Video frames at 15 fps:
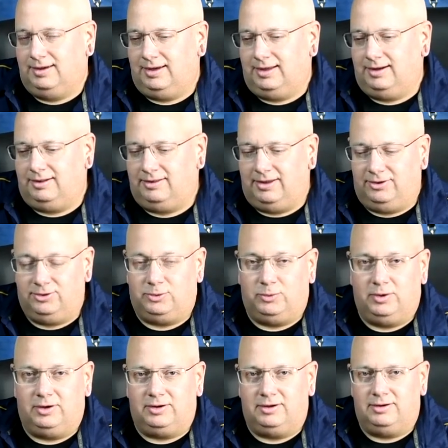and a leather
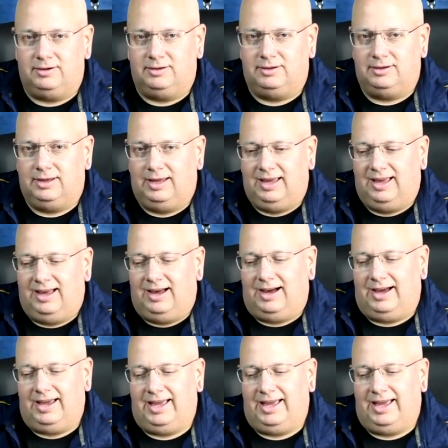worker, I